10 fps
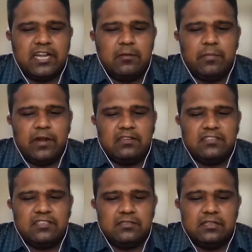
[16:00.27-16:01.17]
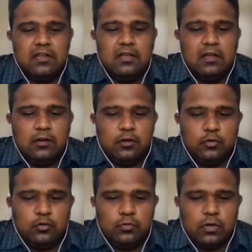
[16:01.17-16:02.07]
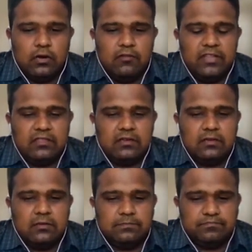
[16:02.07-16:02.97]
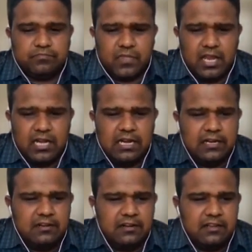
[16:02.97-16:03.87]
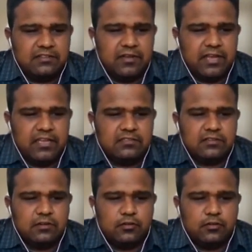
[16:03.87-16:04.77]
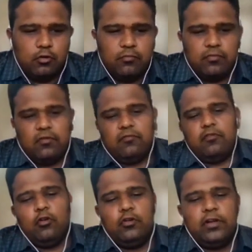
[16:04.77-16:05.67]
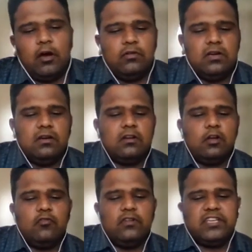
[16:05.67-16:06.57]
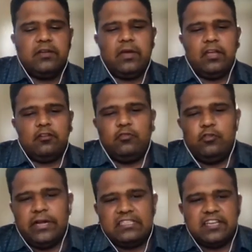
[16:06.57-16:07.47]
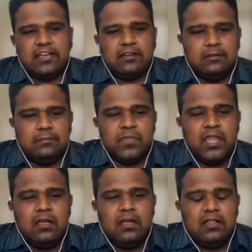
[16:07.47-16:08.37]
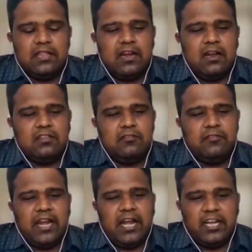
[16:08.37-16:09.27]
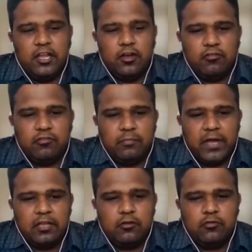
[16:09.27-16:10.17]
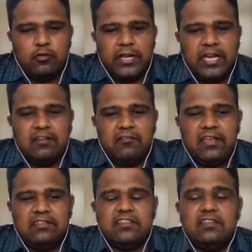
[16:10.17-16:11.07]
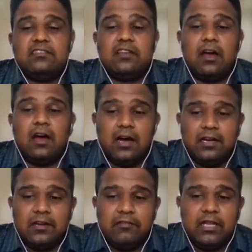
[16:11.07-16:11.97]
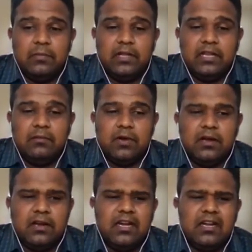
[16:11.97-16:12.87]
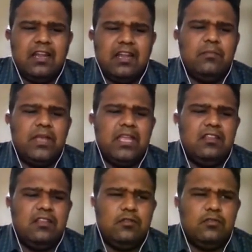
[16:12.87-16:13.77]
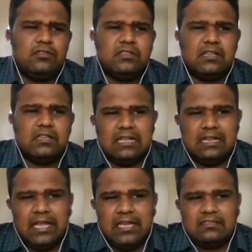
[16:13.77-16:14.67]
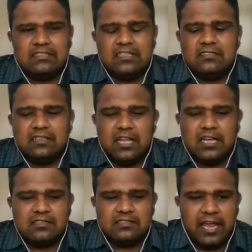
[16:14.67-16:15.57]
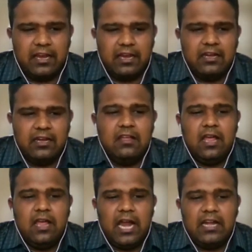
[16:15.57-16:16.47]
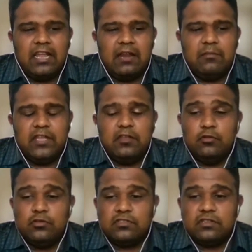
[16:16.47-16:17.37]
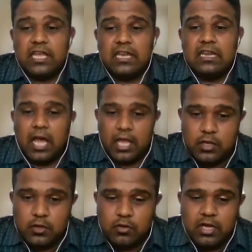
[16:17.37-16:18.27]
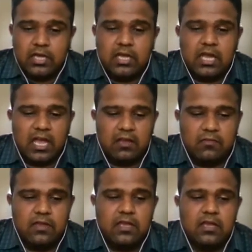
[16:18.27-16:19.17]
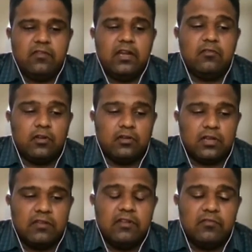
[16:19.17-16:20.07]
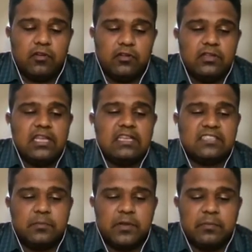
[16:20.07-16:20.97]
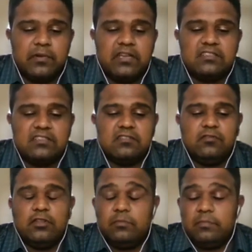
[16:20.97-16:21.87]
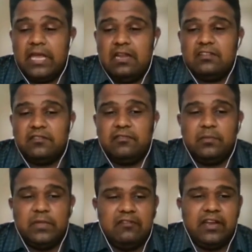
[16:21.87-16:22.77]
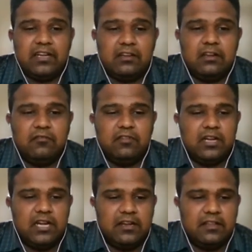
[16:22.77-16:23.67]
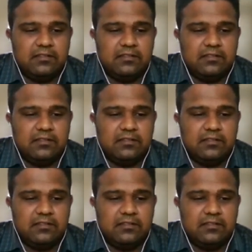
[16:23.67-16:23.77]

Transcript: pressures to with inlet reservoirs drove flown down a converging microfluidic channel. There are the variety of microfluidic devices are available in market and being used like since last decade, and can be used in IUI, IVF, and for even for the ICSI preparation for the male severe male factor infertilities.